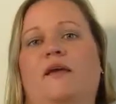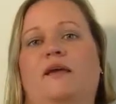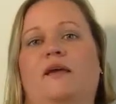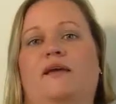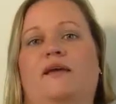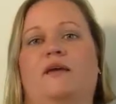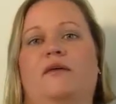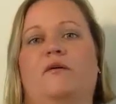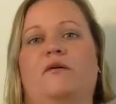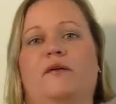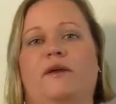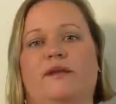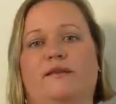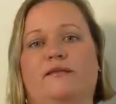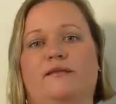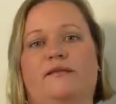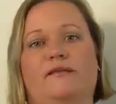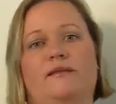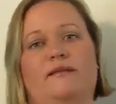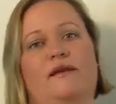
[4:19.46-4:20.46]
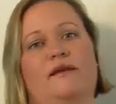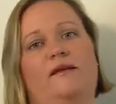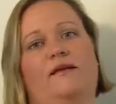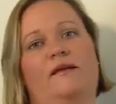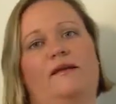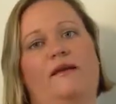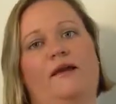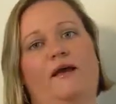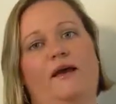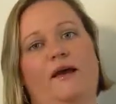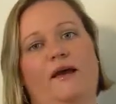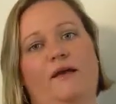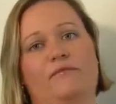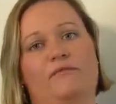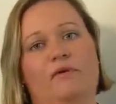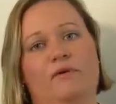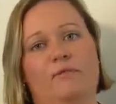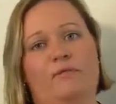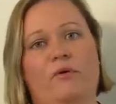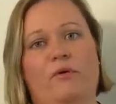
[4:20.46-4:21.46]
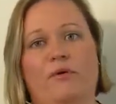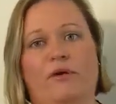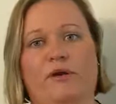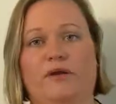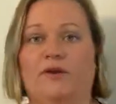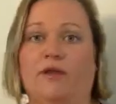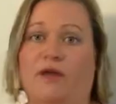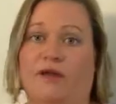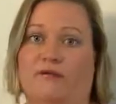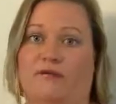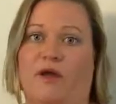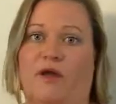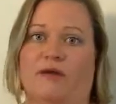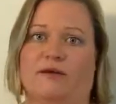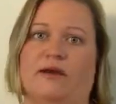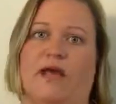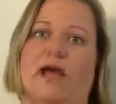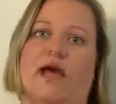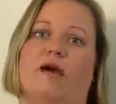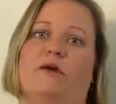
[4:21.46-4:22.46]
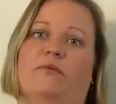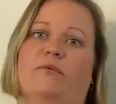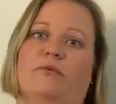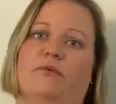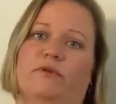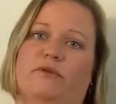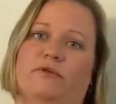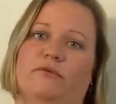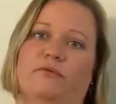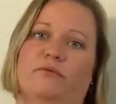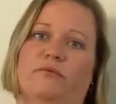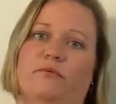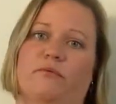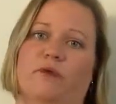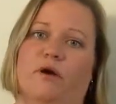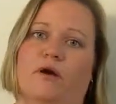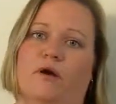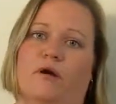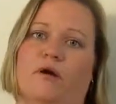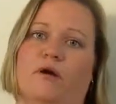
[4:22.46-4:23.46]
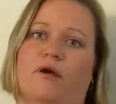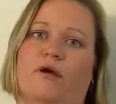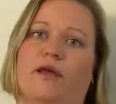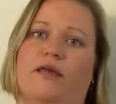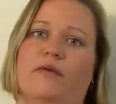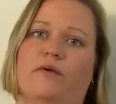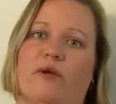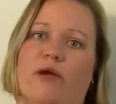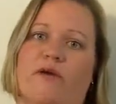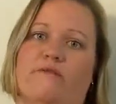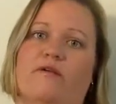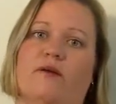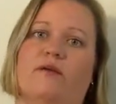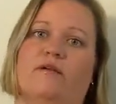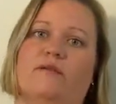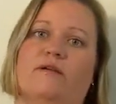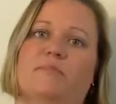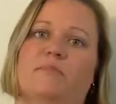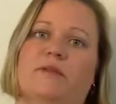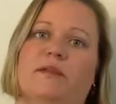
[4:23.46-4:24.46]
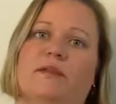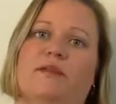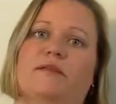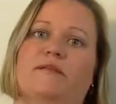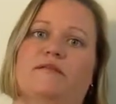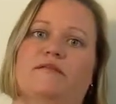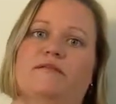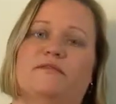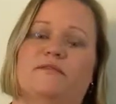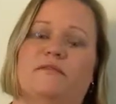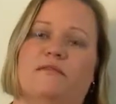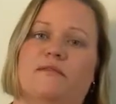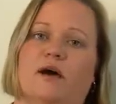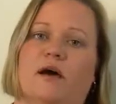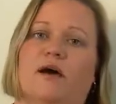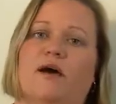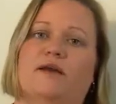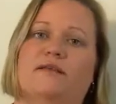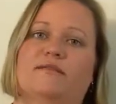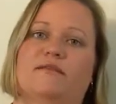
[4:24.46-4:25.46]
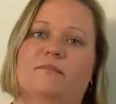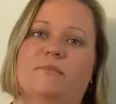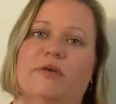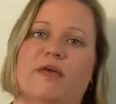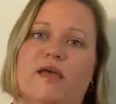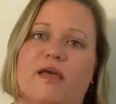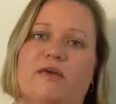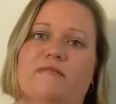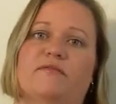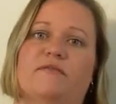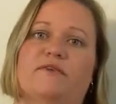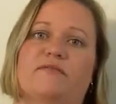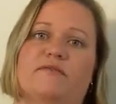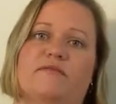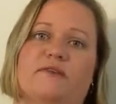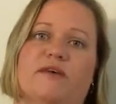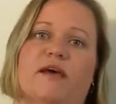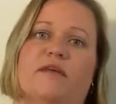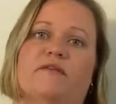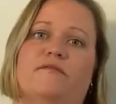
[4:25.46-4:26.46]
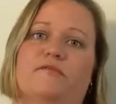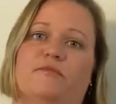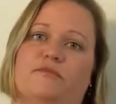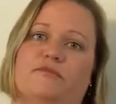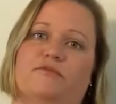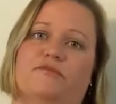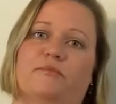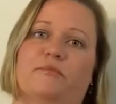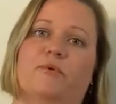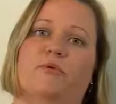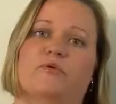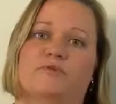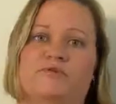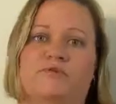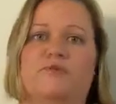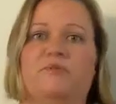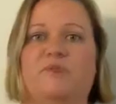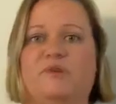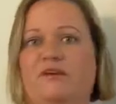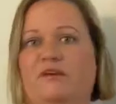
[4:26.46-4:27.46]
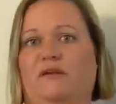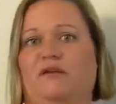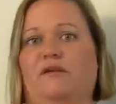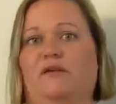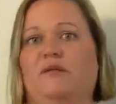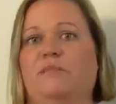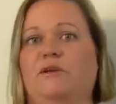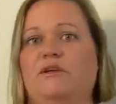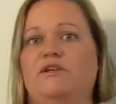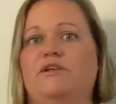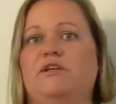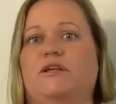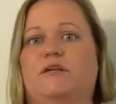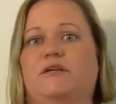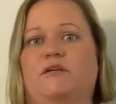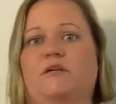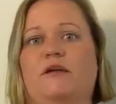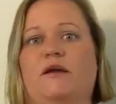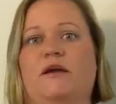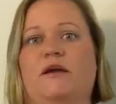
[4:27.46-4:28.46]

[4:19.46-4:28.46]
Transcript: you know it's there at one point like right now you are you have all the beliefs and thoughts and behaviors inside of you to support you being a binge eater